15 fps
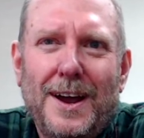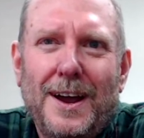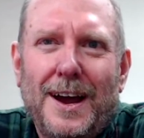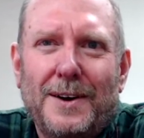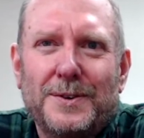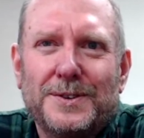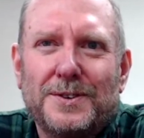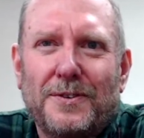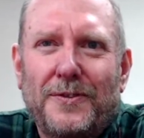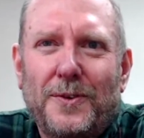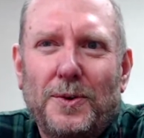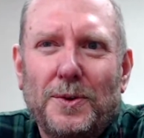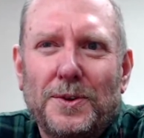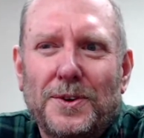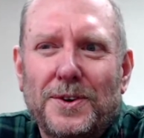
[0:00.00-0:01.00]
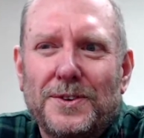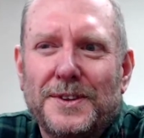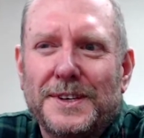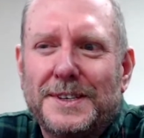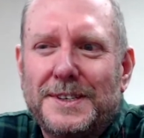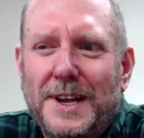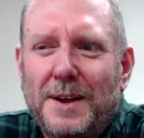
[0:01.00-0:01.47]
I was the folder, the
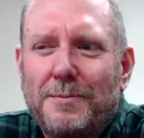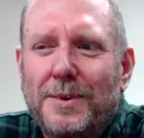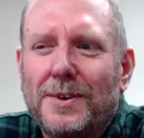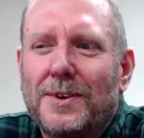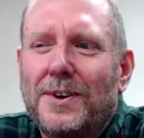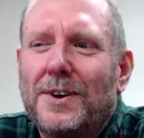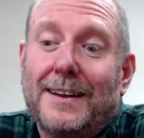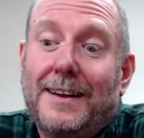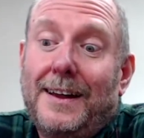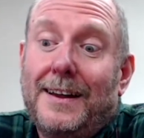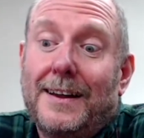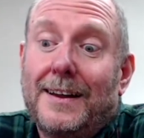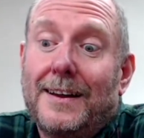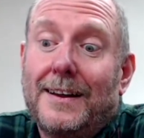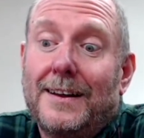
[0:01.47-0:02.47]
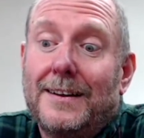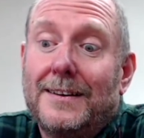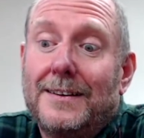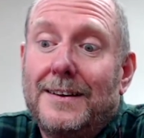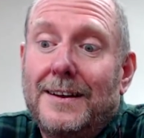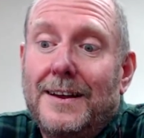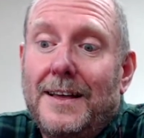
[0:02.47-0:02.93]
stapler,
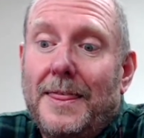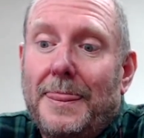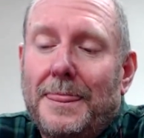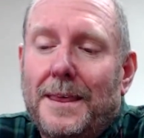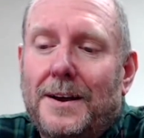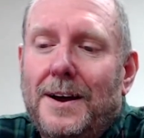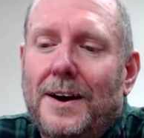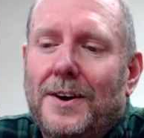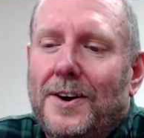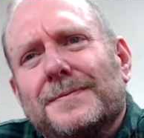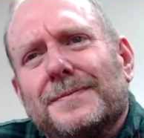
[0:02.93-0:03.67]
and the cutter.